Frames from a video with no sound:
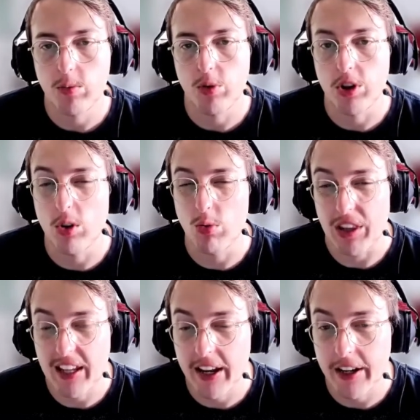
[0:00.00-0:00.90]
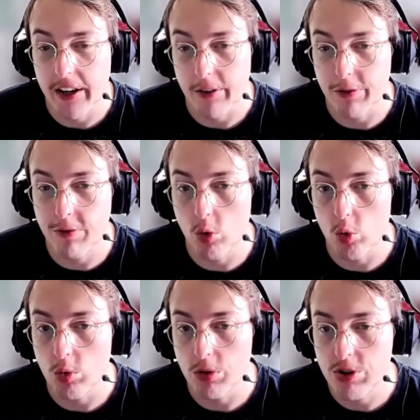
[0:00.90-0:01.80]
We don't get a
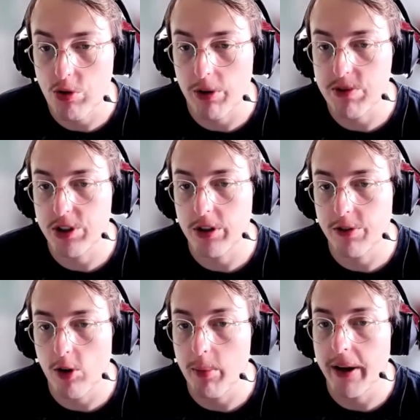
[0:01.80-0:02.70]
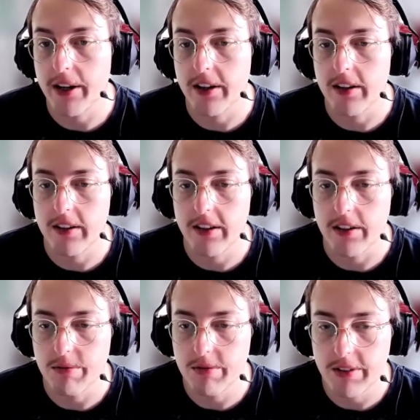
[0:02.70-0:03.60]
full description of combat
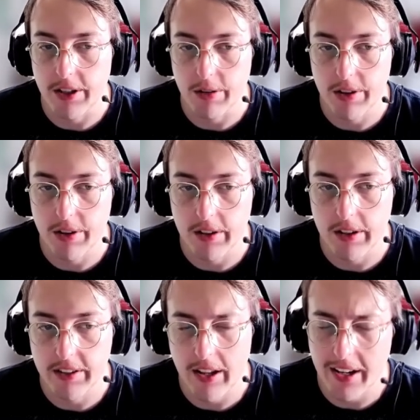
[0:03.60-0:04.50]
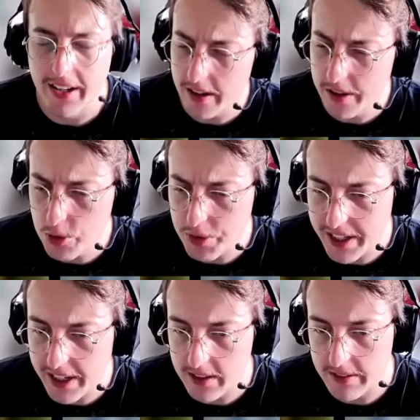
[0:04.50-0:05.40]
and anything like that. I think we
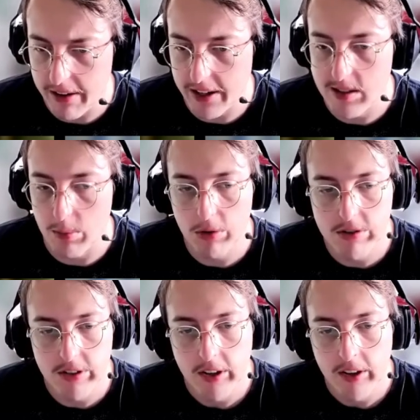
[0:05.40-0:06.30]
get examples.